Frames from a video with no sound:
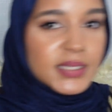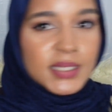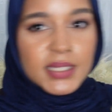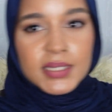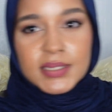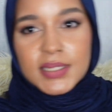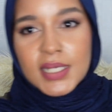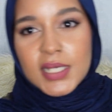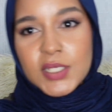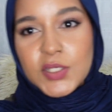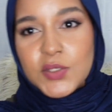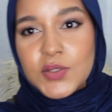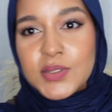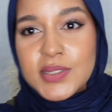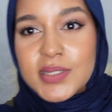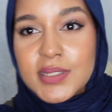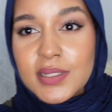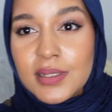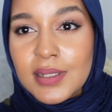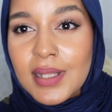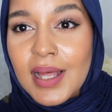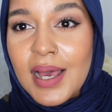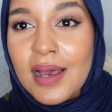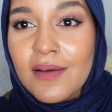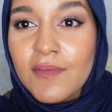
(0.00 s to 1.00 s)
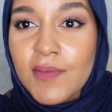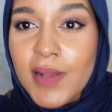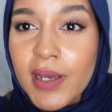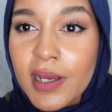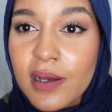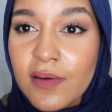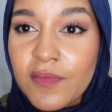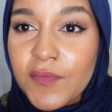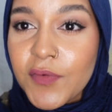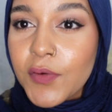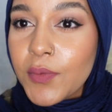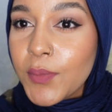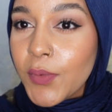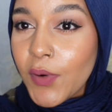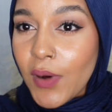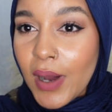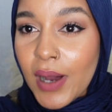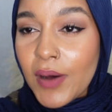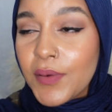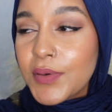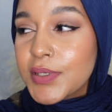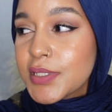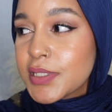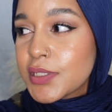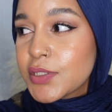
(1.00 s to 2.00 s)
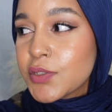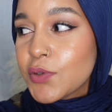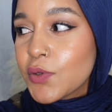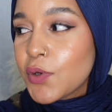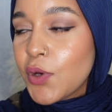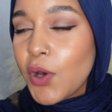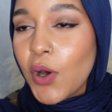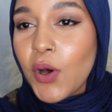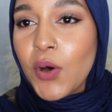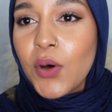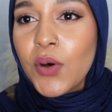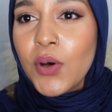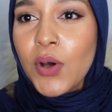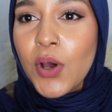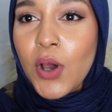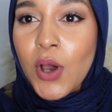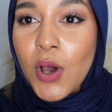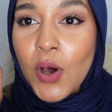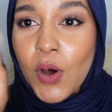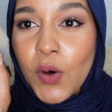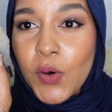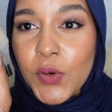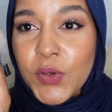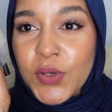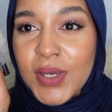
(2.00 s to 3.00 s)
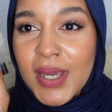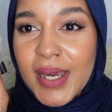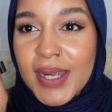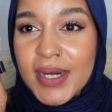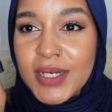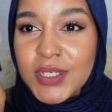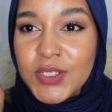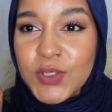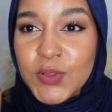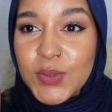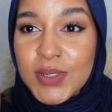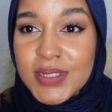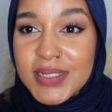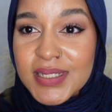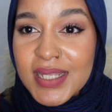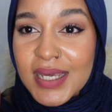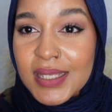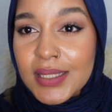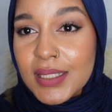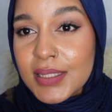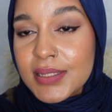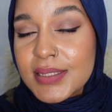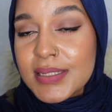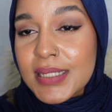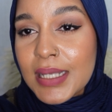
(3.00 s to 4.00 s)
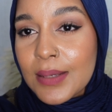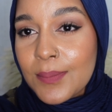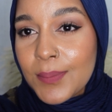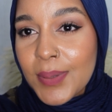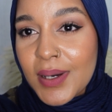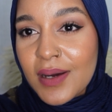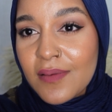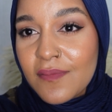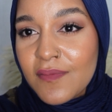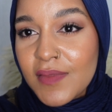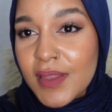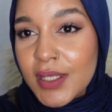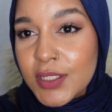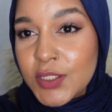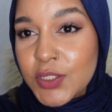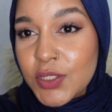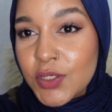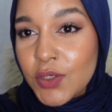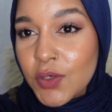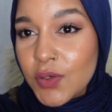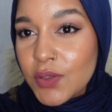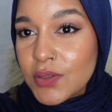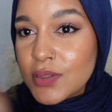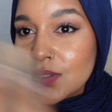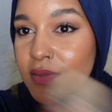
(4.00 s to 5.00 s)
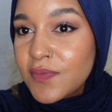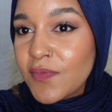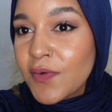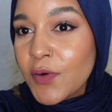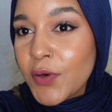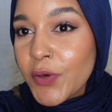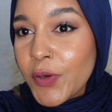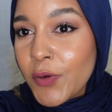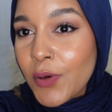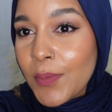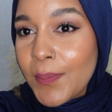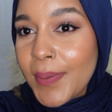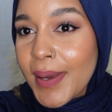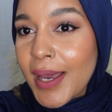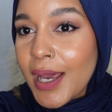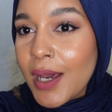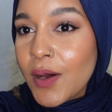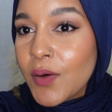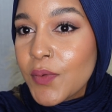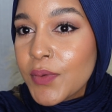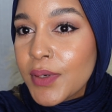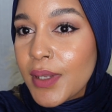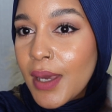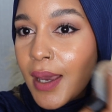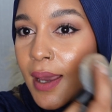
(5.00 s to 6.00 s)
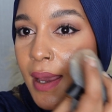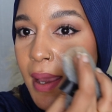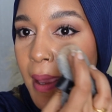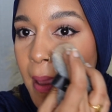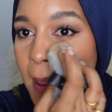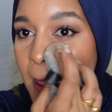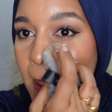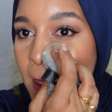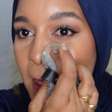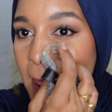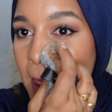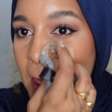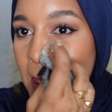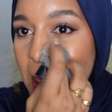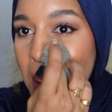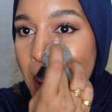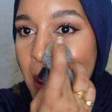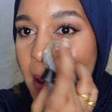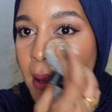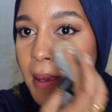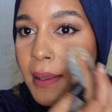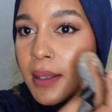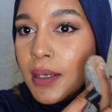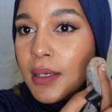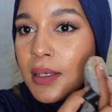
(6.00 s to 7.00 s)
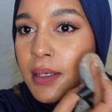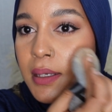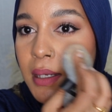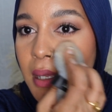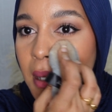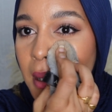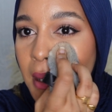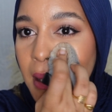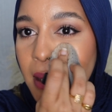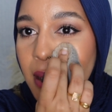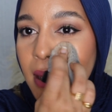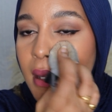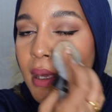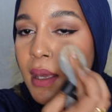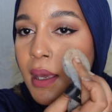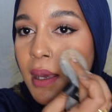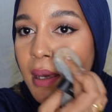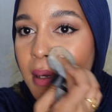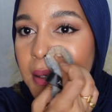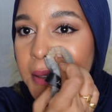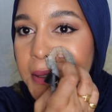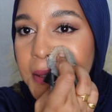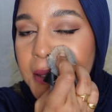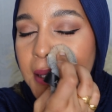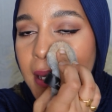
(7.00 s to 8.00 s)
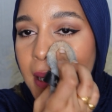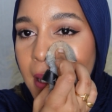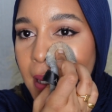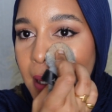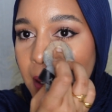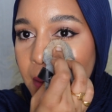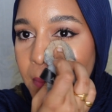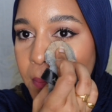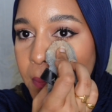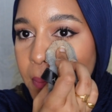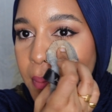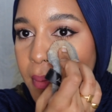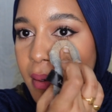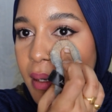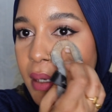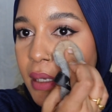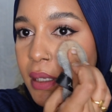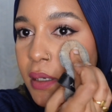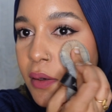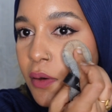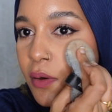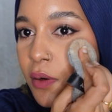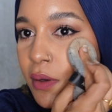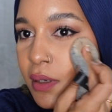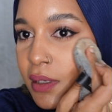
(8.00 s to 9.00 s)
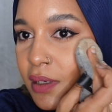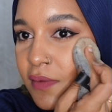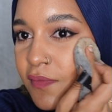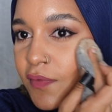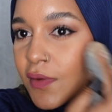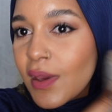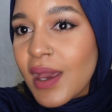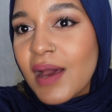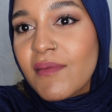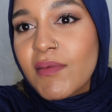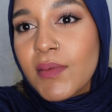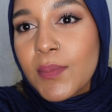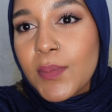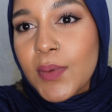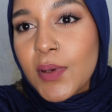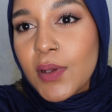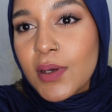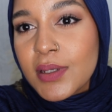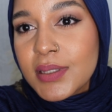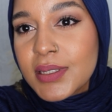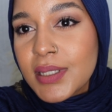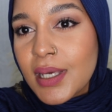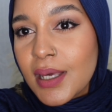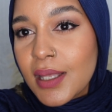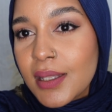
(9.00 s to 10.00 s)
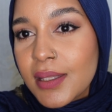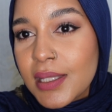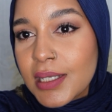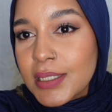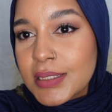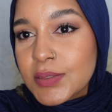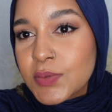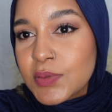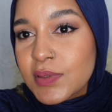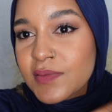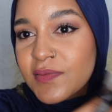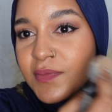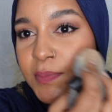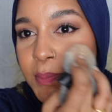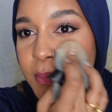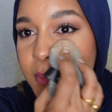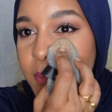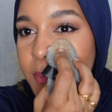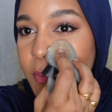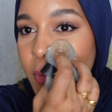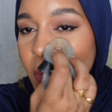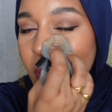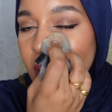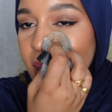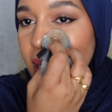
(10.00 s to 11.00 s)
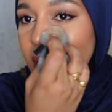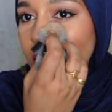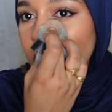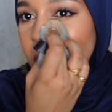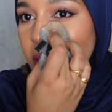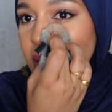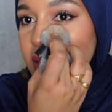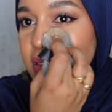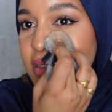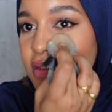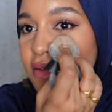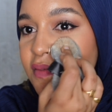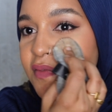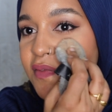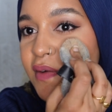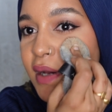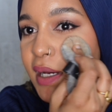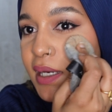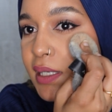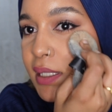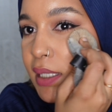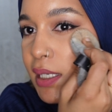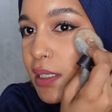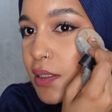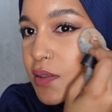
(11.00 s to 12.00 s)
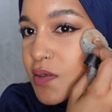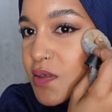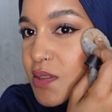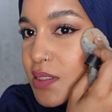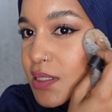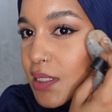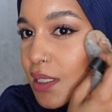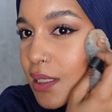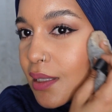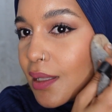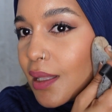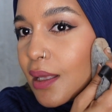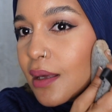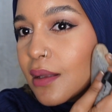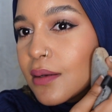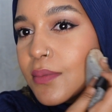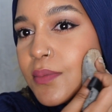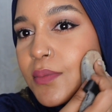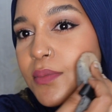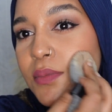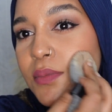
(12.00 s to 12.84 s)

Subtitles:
it and you still have like a few more hours to go, all you gotta do is take that same puff that you used for your powder and tap, you know, if you have a blotter that will work also fine. Can you see that?